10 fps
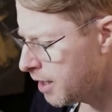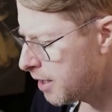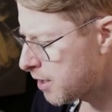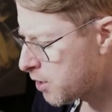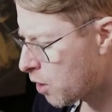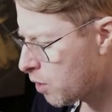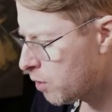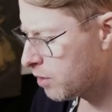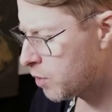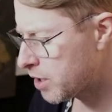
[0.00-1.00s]

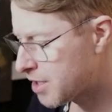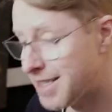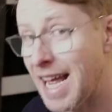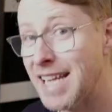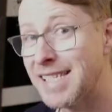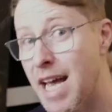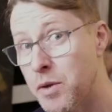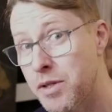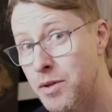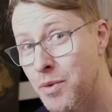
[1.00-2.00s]
So what stands
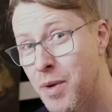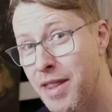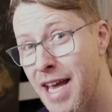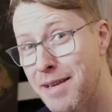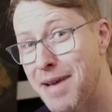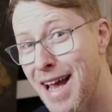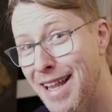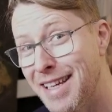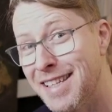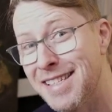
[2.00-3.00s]
out with that
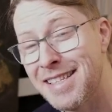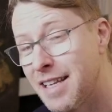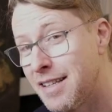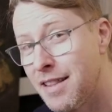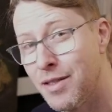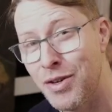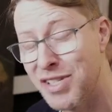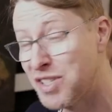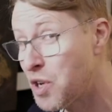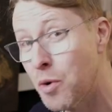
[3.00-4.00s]
palette is that there
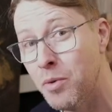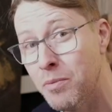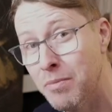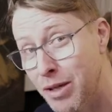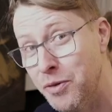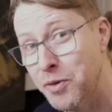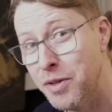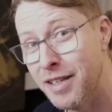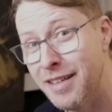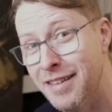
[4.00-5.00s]
is no blue
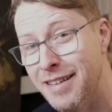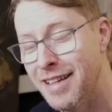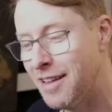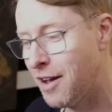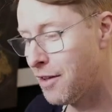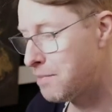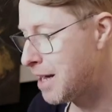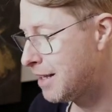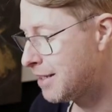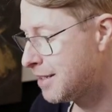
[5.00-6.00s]
on the
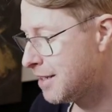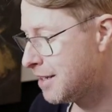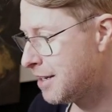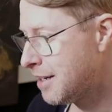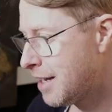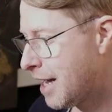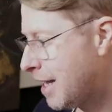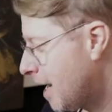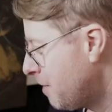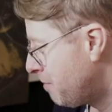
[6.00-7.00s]
palette. And
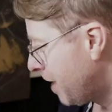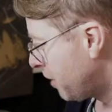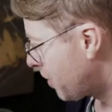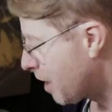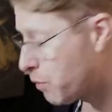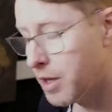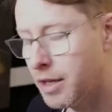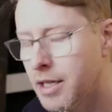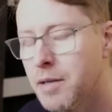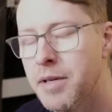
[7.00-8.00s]
I played around with it a
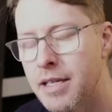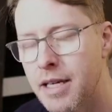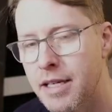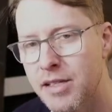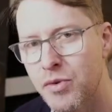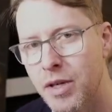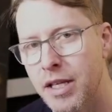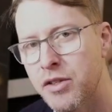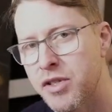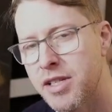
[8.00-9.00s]
little bit, and it's really
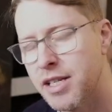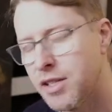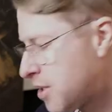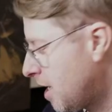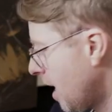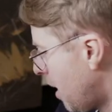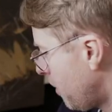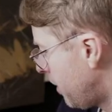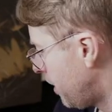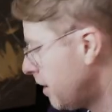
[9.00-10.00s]
interesting to how
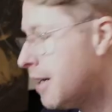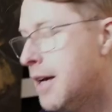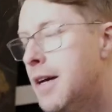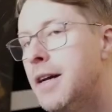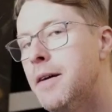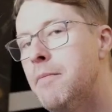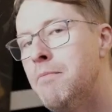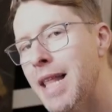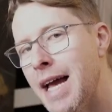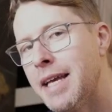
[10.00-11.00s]
the
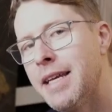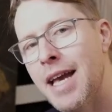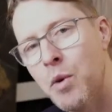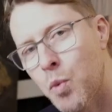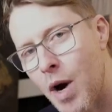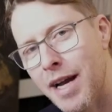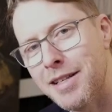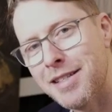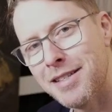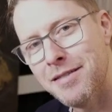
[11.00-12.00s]
black and
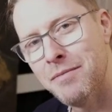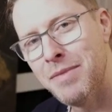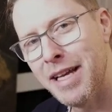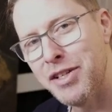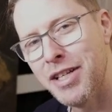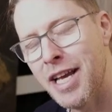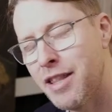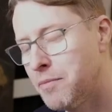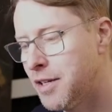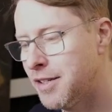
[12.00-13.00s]
white blend together,
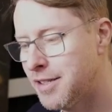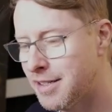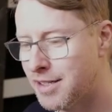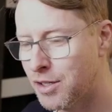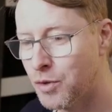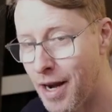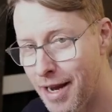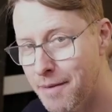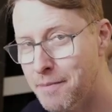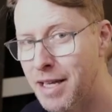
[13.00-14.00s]
because it's
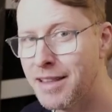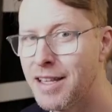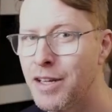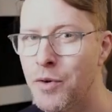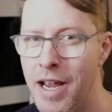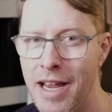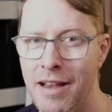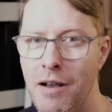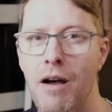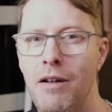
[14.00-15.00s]
gray, but the gray
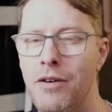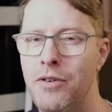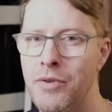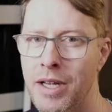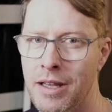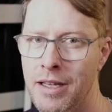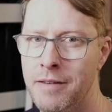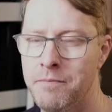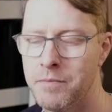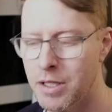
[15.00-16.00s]
color
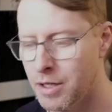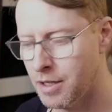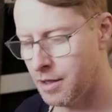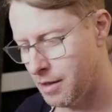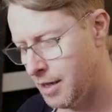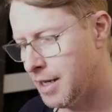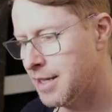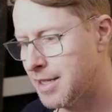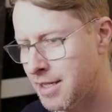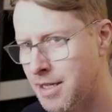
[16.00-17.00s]
really
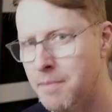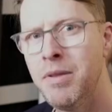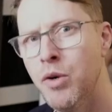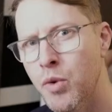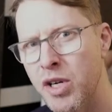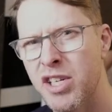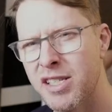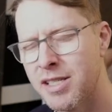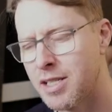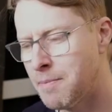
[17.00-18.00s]
is bluish.
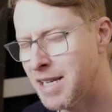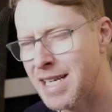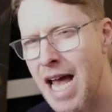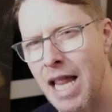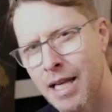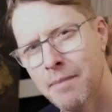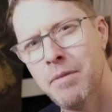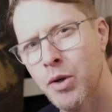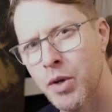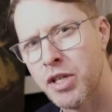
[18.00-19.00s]
It's metallic
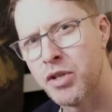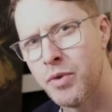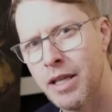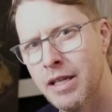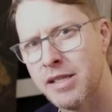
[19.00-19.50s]
bluish, really.